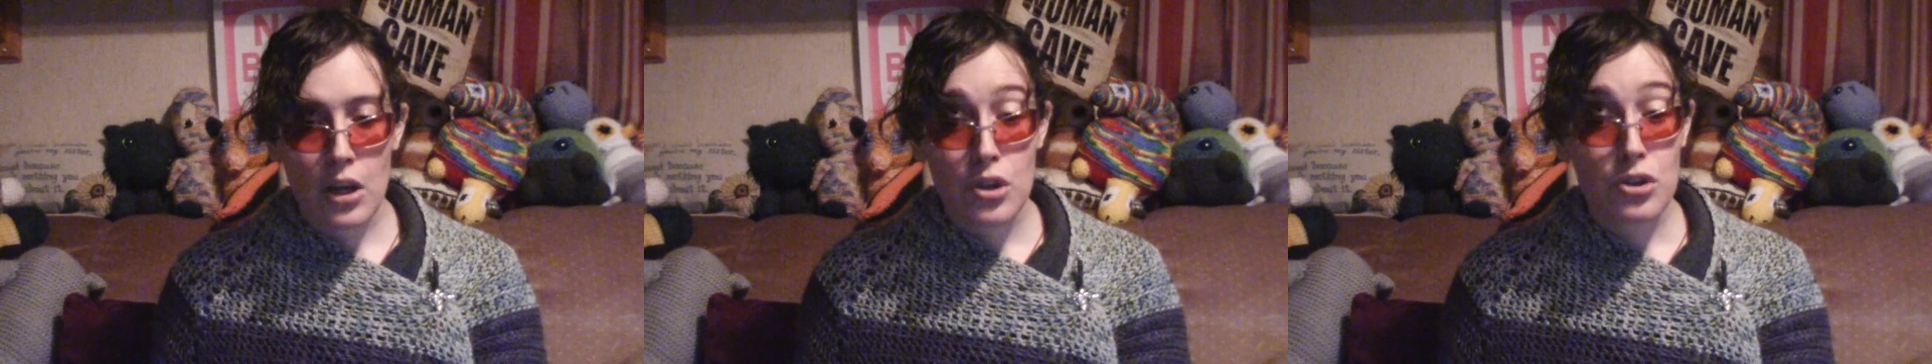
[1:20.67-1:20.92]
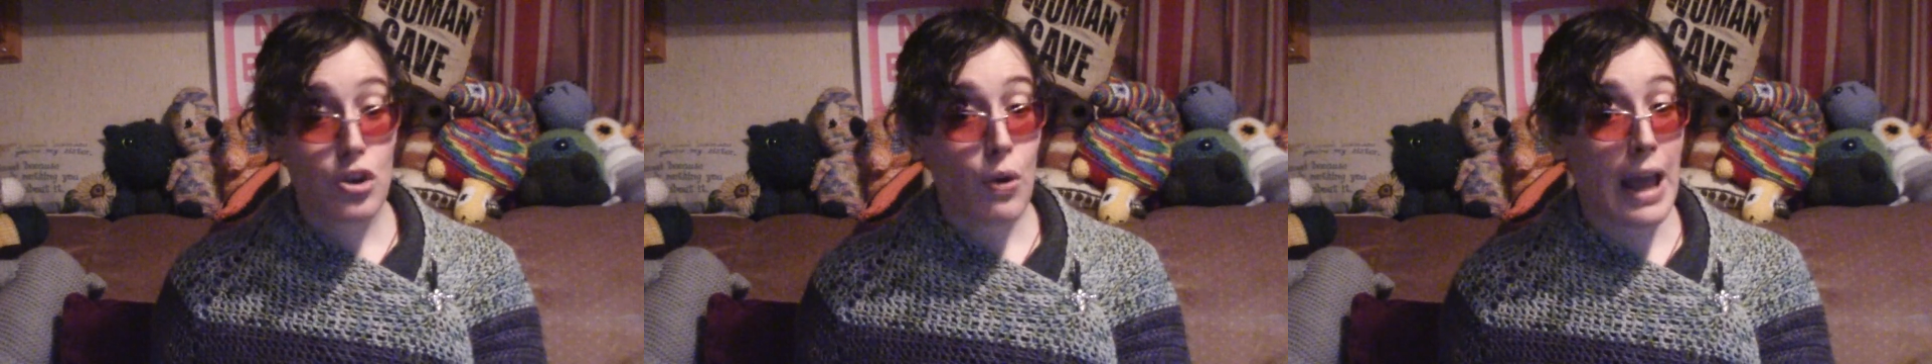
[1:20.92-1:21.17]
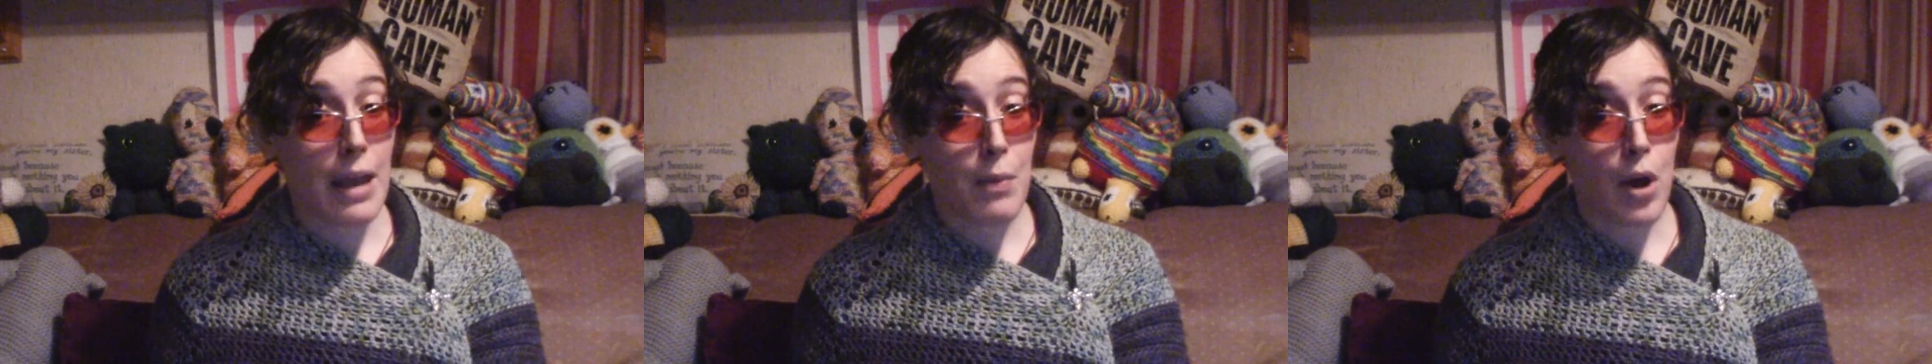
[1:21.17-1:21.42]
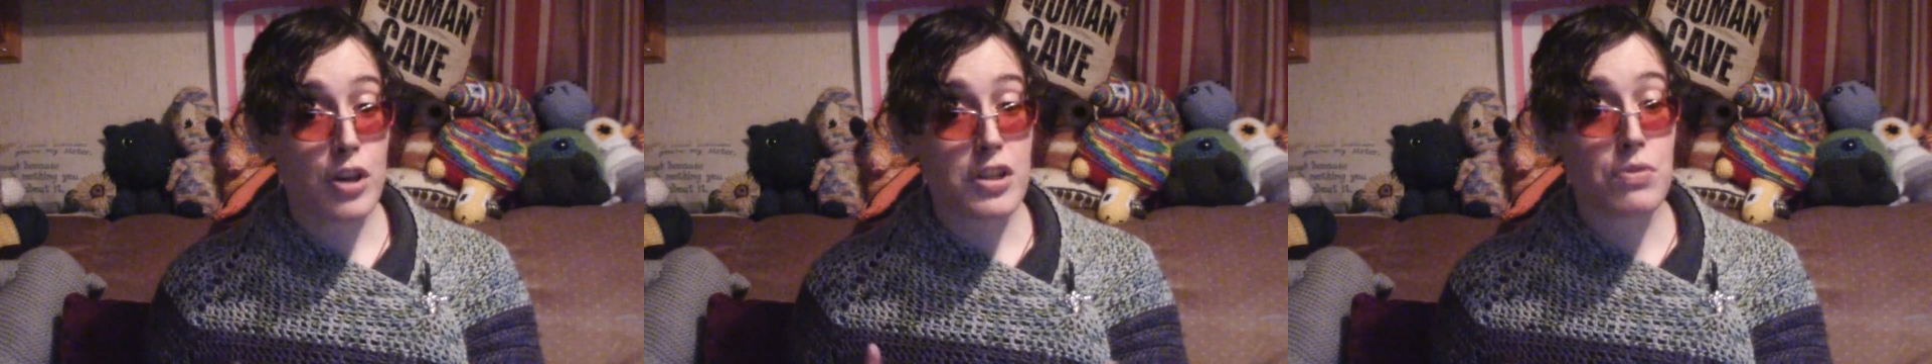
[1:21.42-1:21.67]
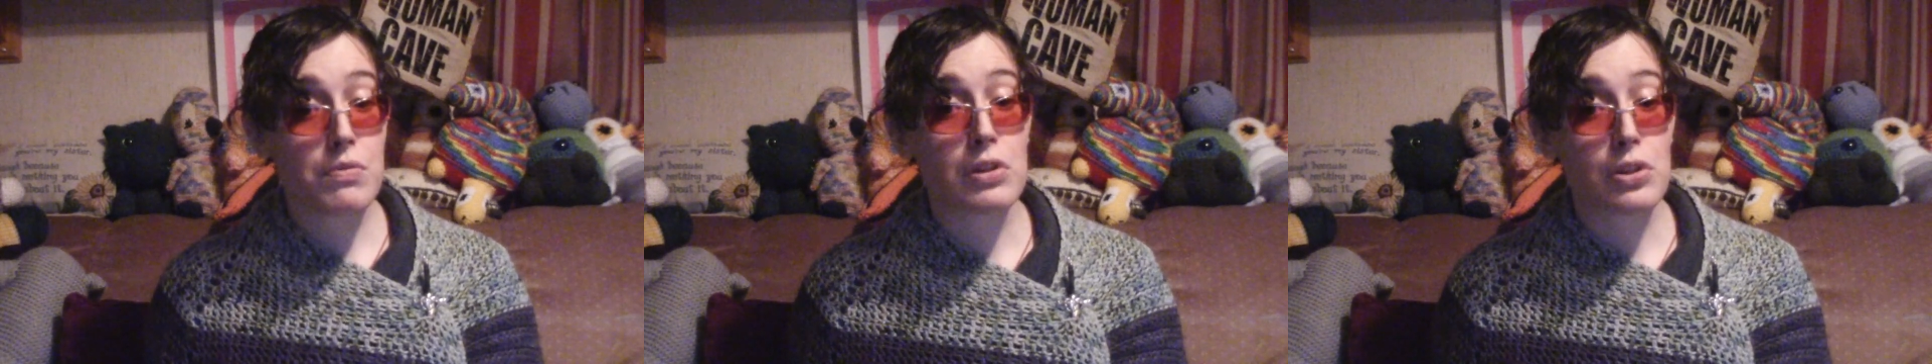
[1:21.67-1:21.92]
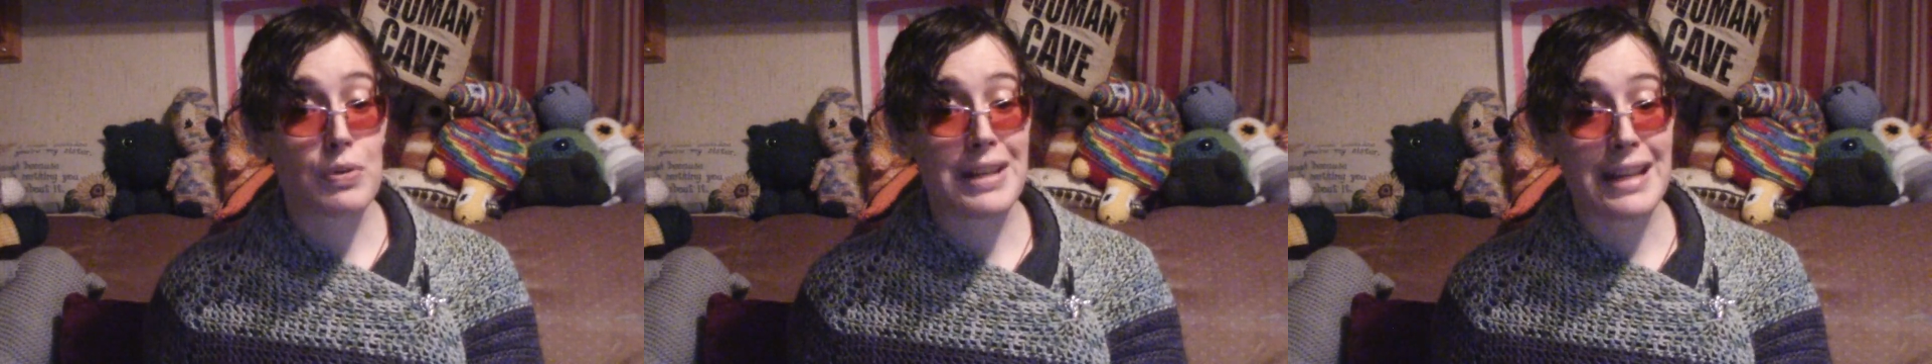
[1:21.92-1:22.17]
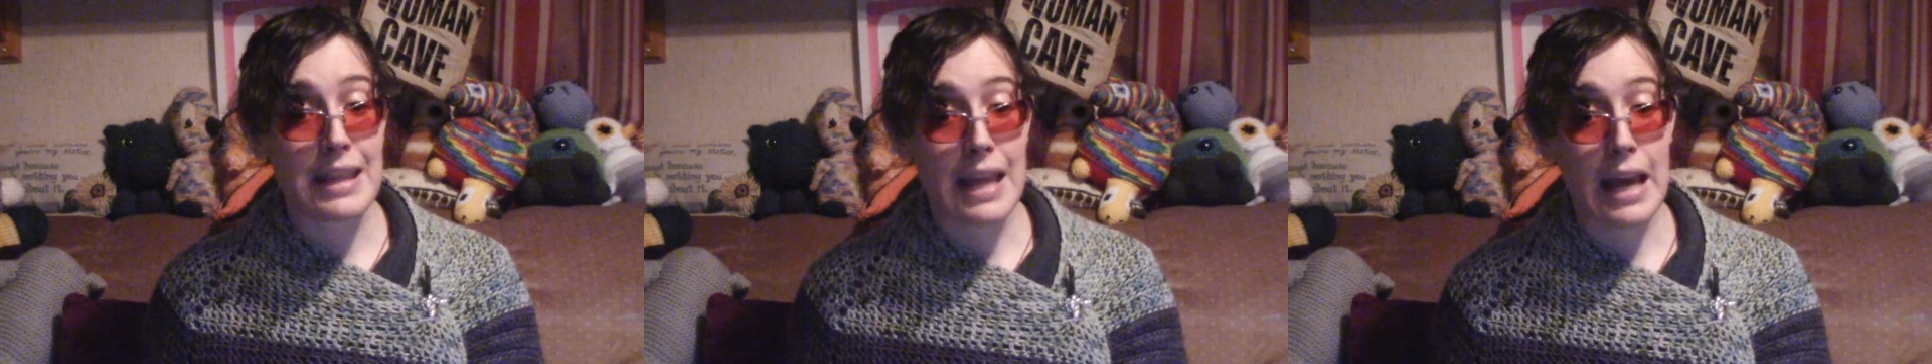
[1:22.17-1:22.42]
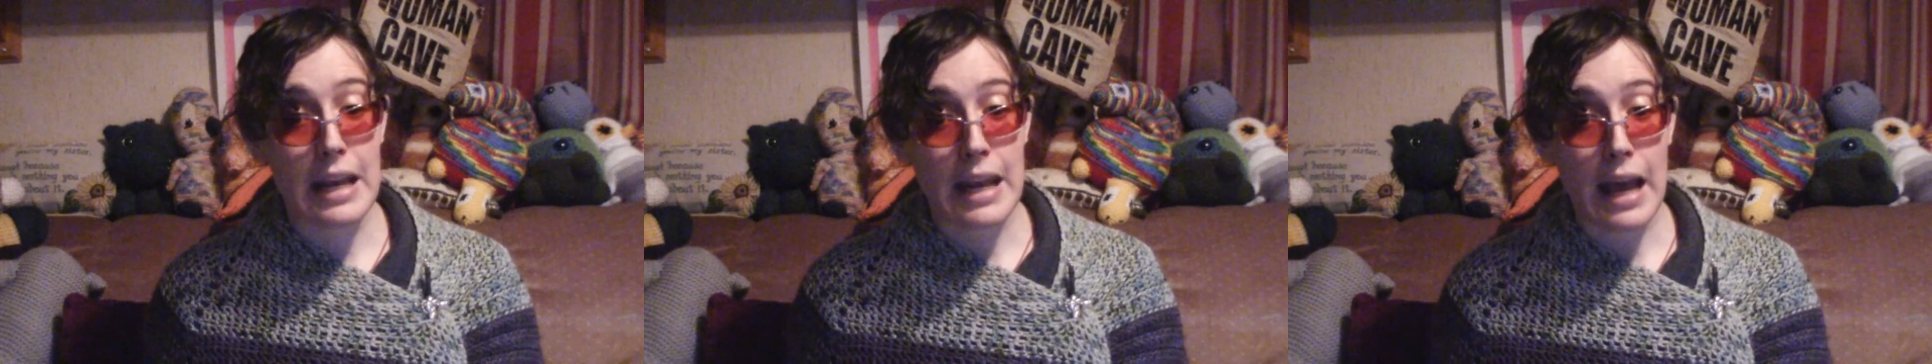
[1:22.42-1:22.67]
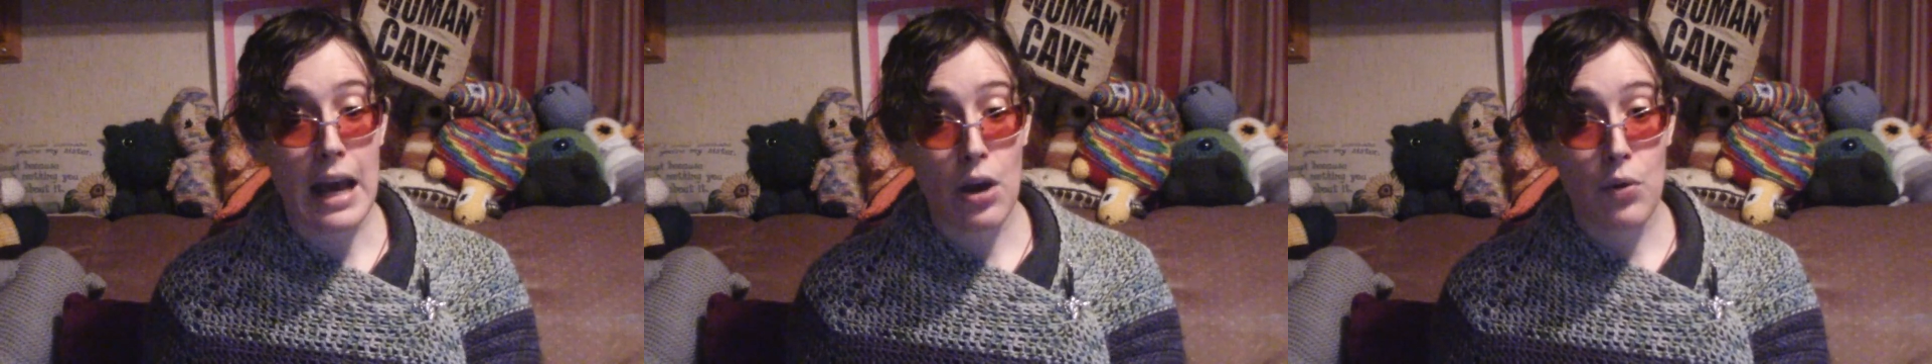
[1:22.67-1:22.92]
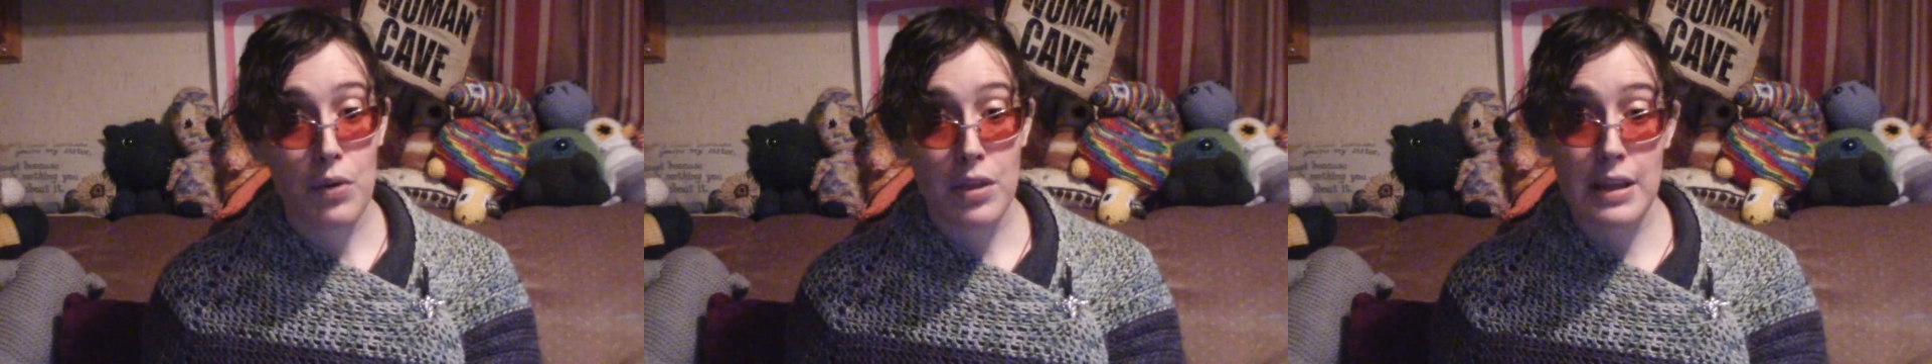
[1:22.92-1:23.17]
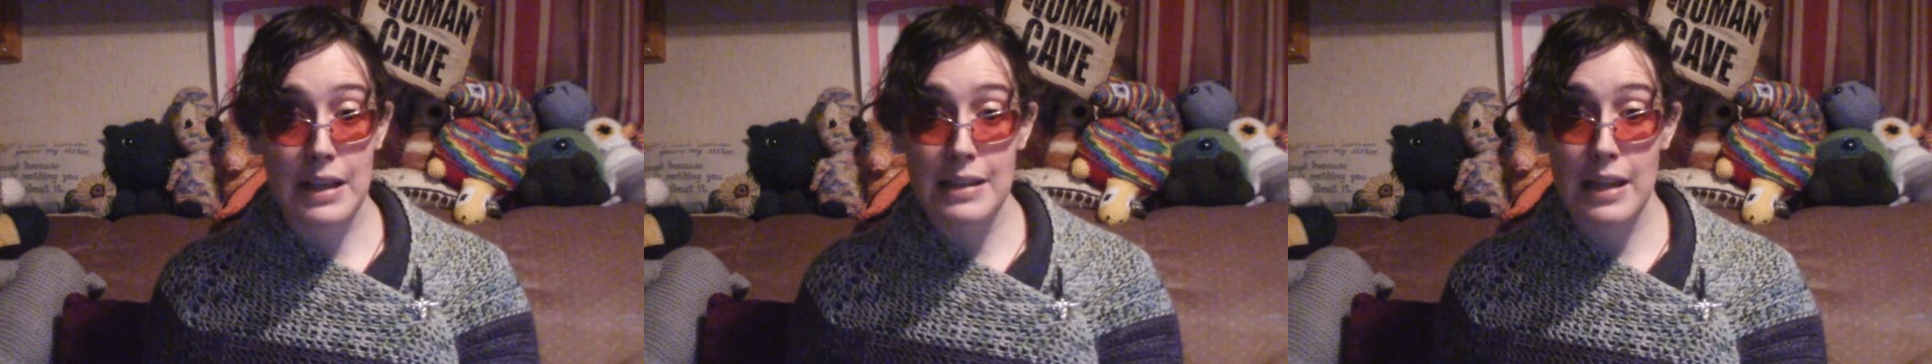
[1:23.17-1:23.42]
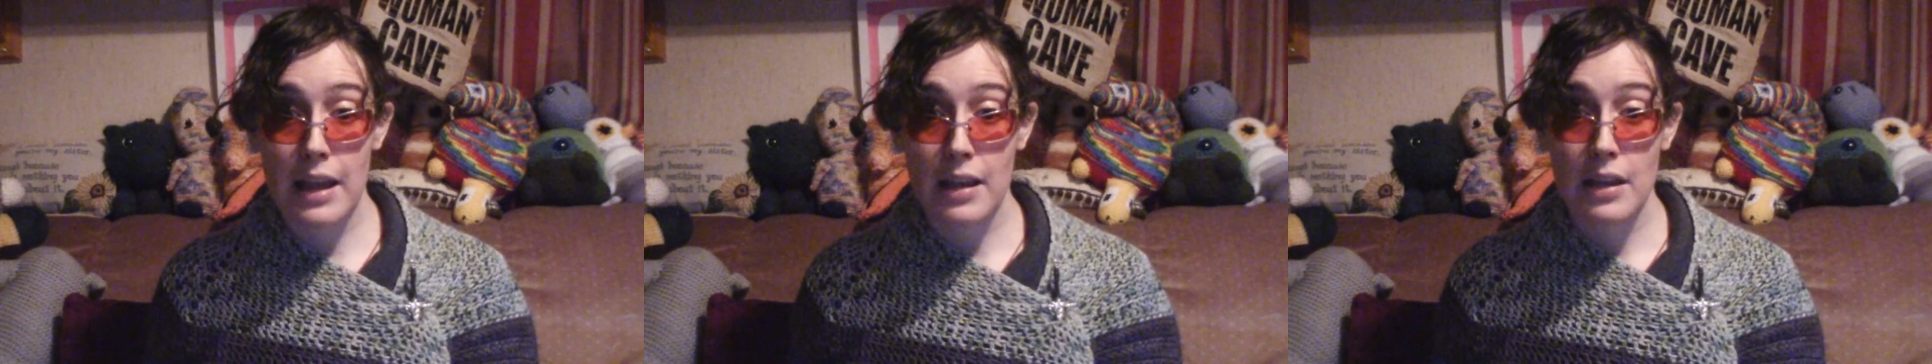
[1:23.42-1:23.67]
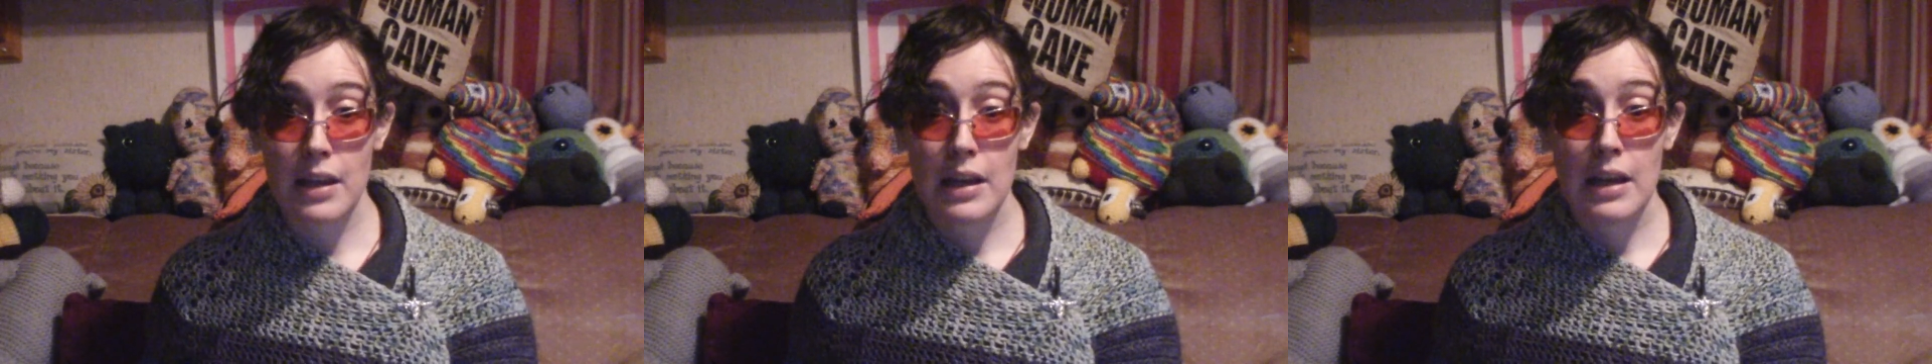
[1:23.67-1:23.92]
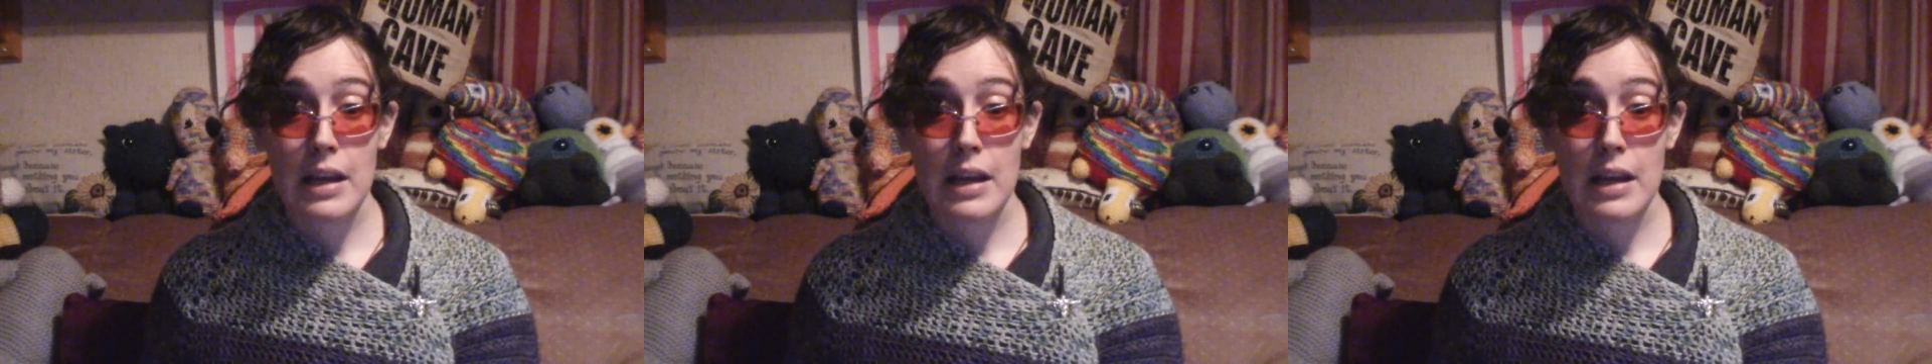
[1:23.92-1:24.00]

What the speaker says: So I am also including in that now things like